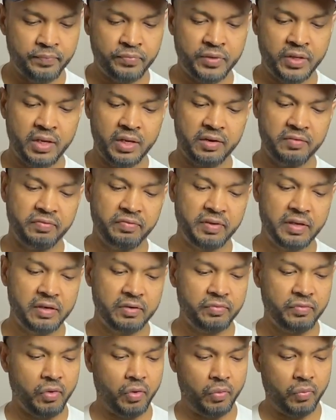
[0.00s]
get a feel
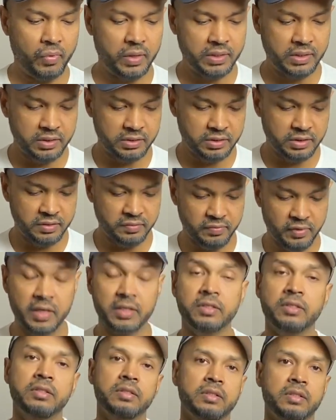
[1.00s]
for what this
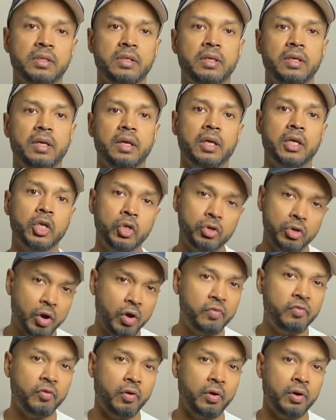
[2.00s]
device could
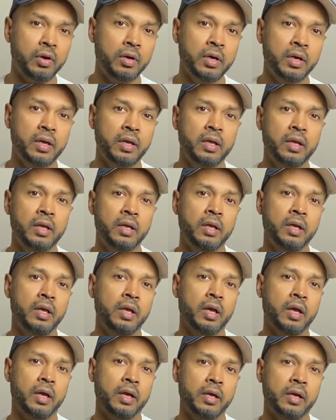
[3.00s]
offer
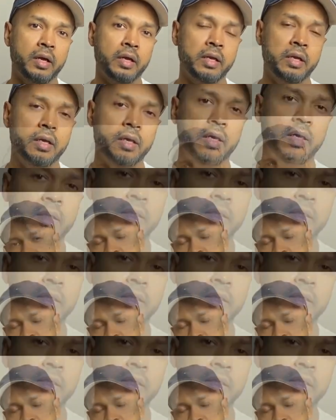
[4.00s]
in